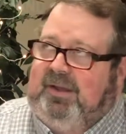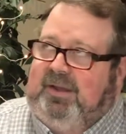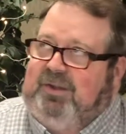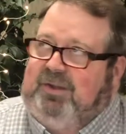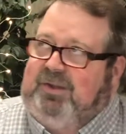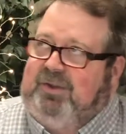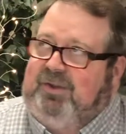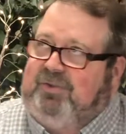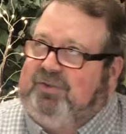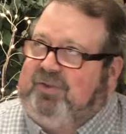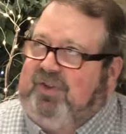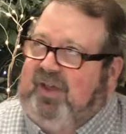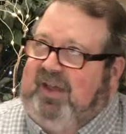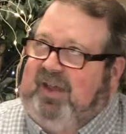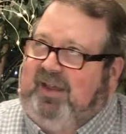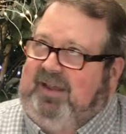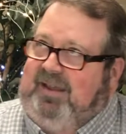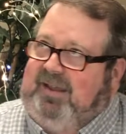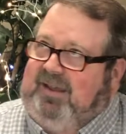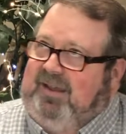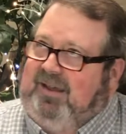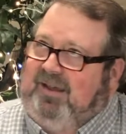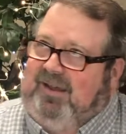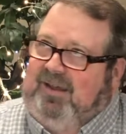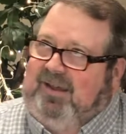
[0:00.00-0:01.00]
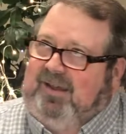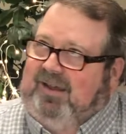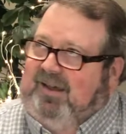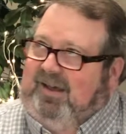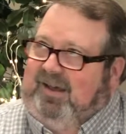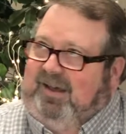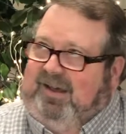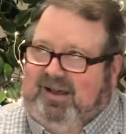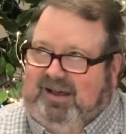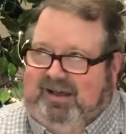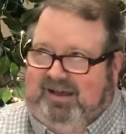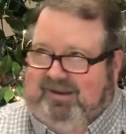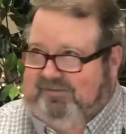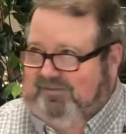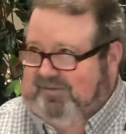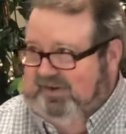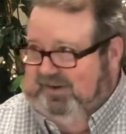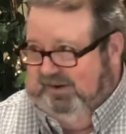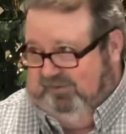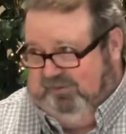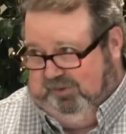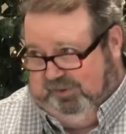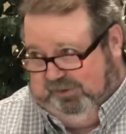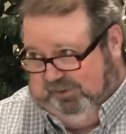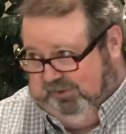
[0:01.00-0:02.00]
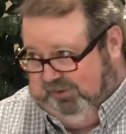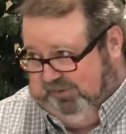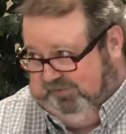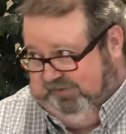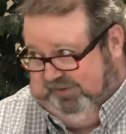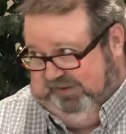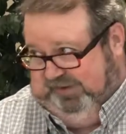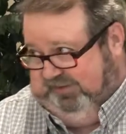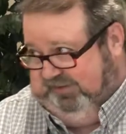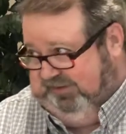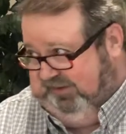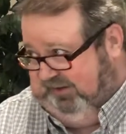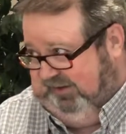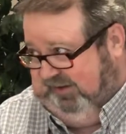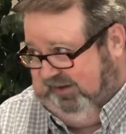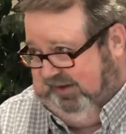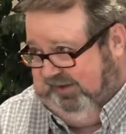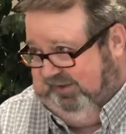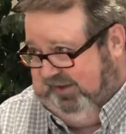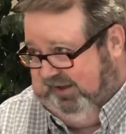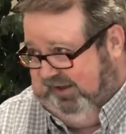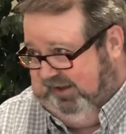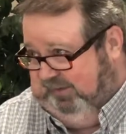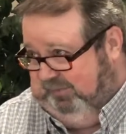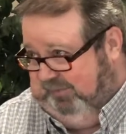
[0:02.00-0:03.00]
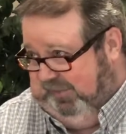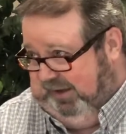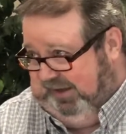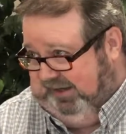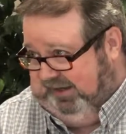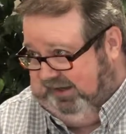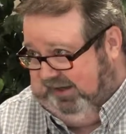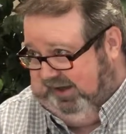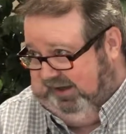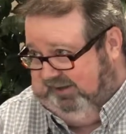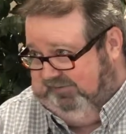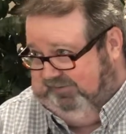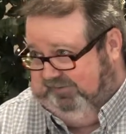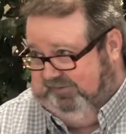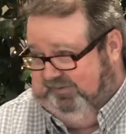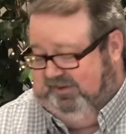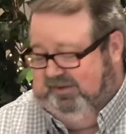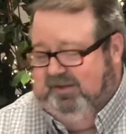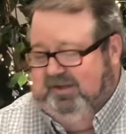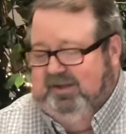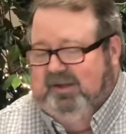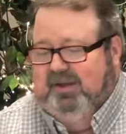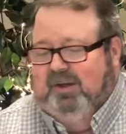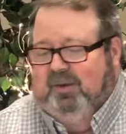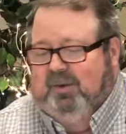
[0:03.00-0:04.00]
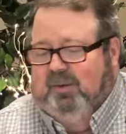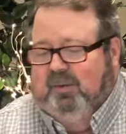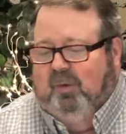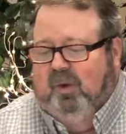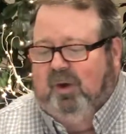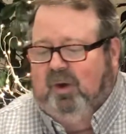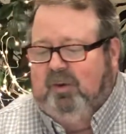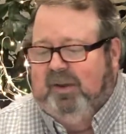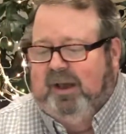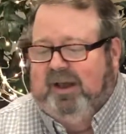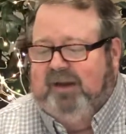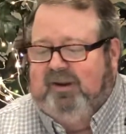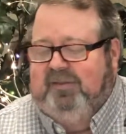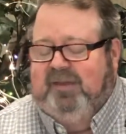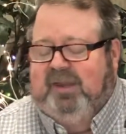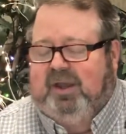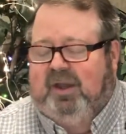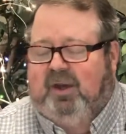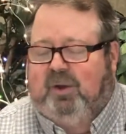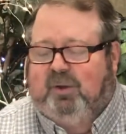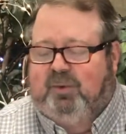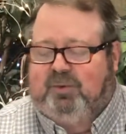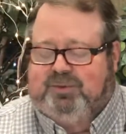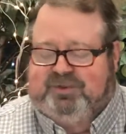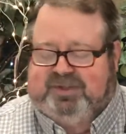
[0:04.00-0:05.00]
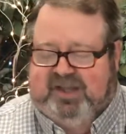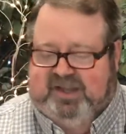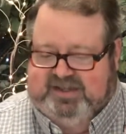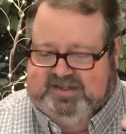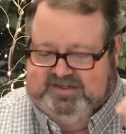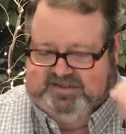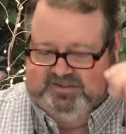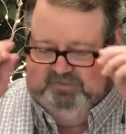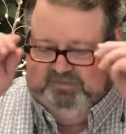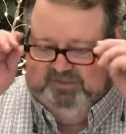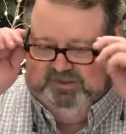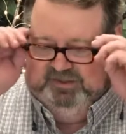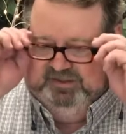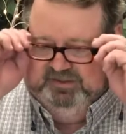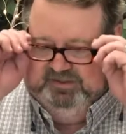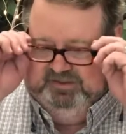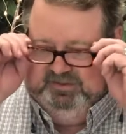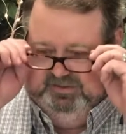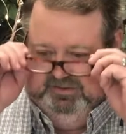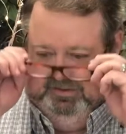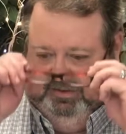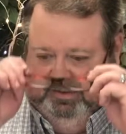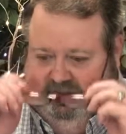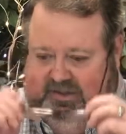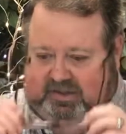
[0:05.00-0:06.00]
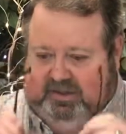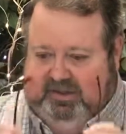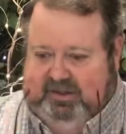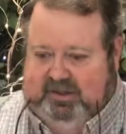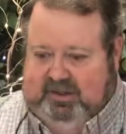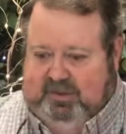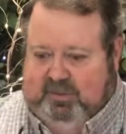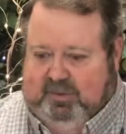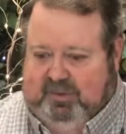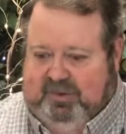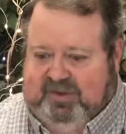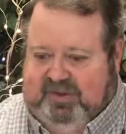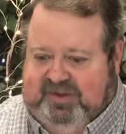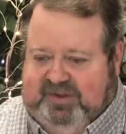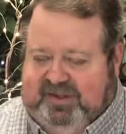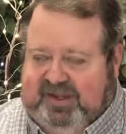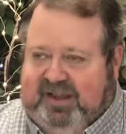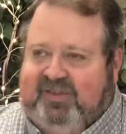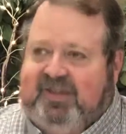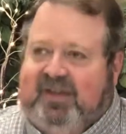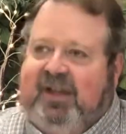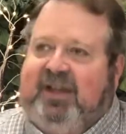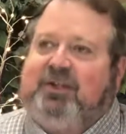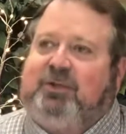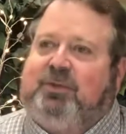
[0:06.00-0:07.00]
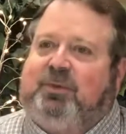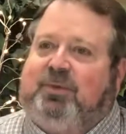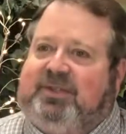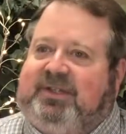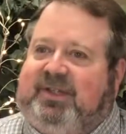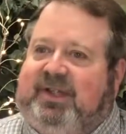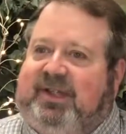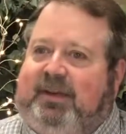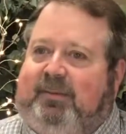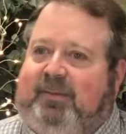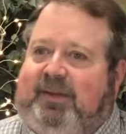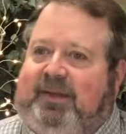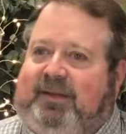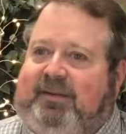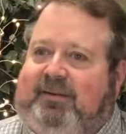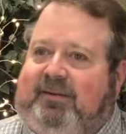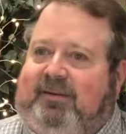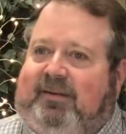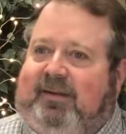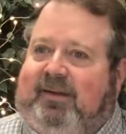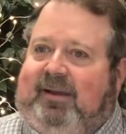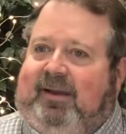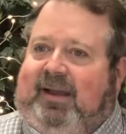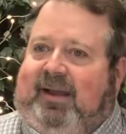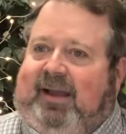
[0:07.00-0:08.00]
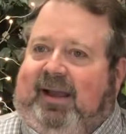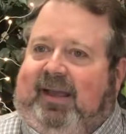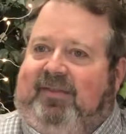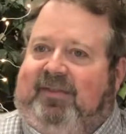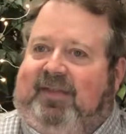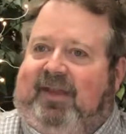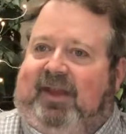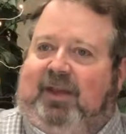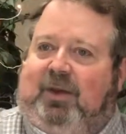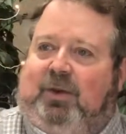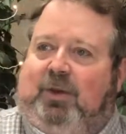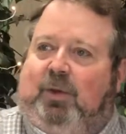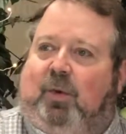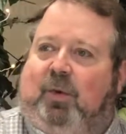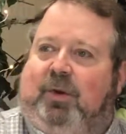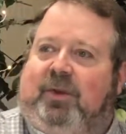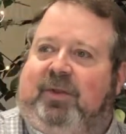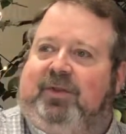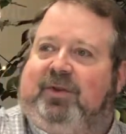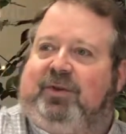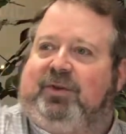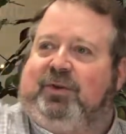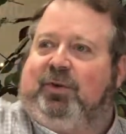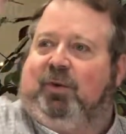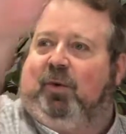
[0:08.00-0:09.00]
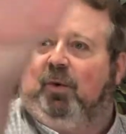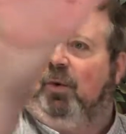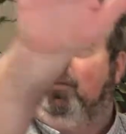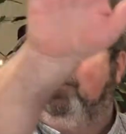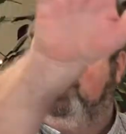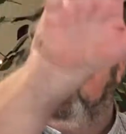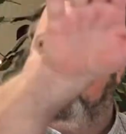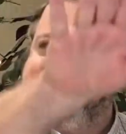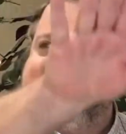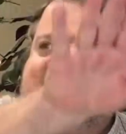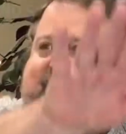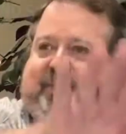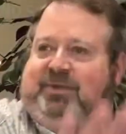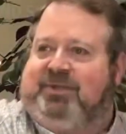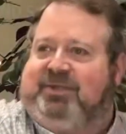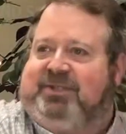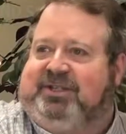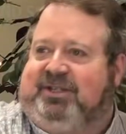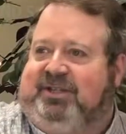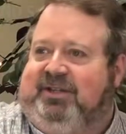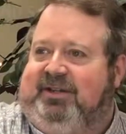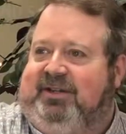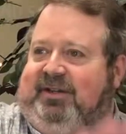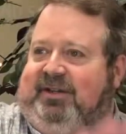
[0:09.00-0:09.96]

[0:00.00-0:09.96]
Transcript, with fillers: You say, I have never heard of anything like that in my life. What about in the Old Testament when the death angel was coming and they anointed the doorposts